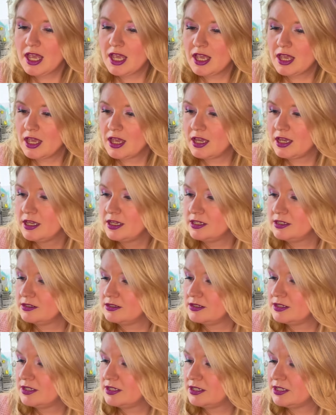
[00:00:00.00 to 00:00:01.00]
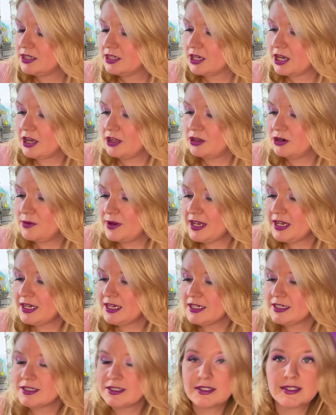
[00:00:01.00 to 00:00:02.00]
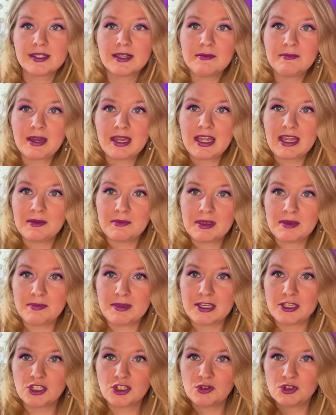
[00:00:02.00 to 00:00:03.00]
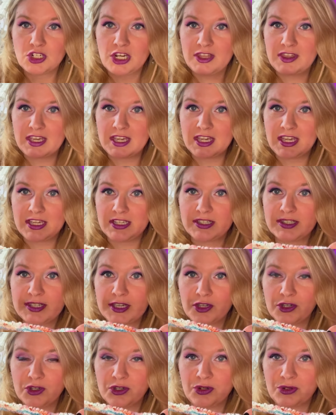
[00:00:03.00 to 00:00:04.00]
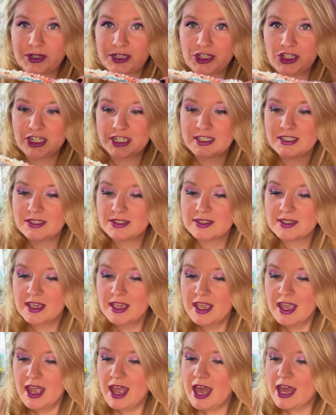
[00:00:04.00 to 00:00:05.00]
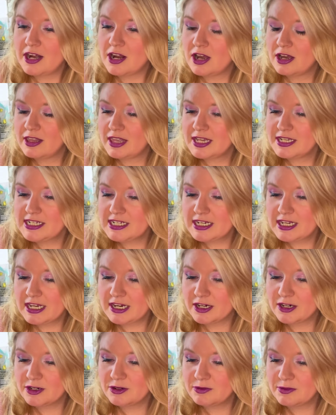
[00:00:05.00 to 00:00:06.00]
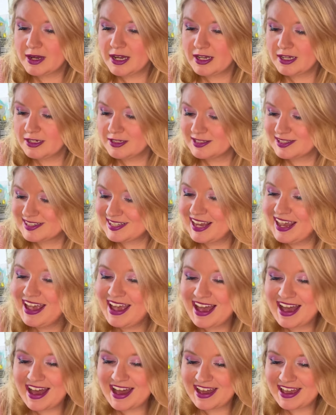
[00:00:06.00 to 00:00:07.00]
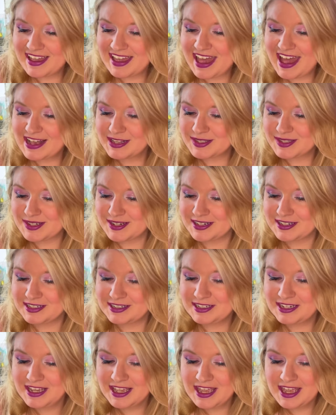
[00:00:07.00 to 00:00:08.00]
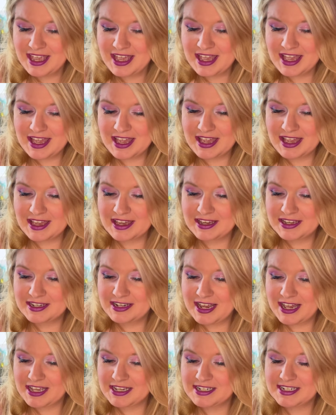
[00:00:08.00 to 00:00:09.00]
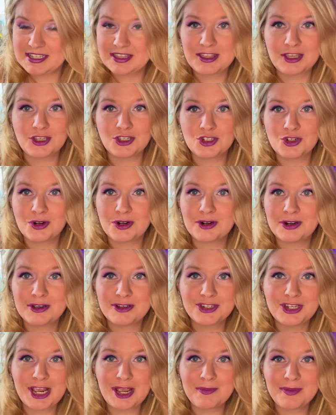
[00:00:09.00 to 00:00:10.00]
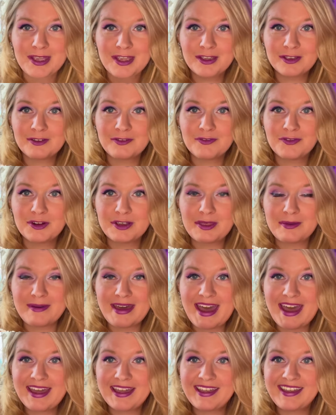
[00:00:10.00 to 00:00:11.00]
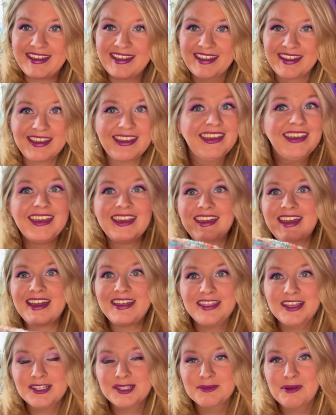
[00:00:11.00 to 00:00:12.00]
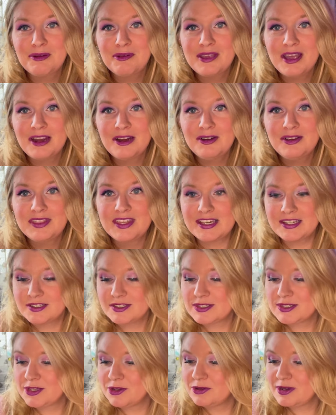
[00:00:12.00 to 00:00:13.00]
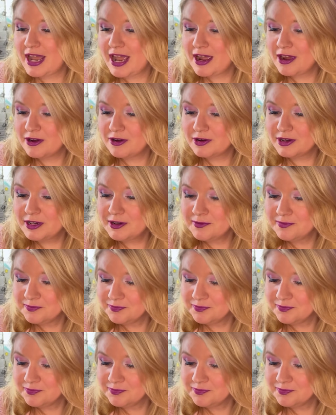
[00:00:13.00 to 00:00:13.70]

And the colorway is Miami Beach, which I think is gorgeous. And all I did here was I cast on and I did the short row shaping for the back. And that's where we are with it. So now,